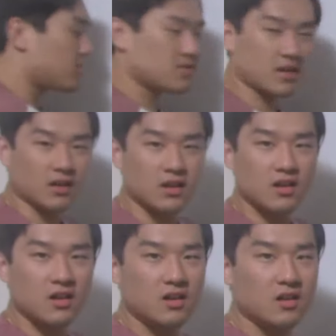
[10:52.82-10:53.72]
is like
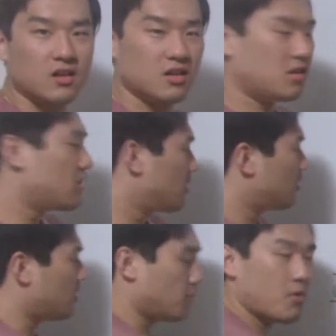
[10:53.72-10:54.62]

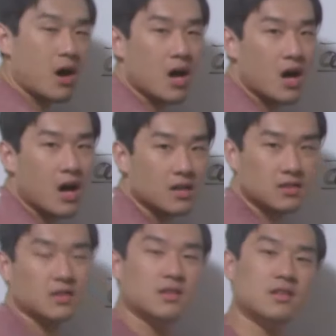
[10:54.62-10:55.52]
what.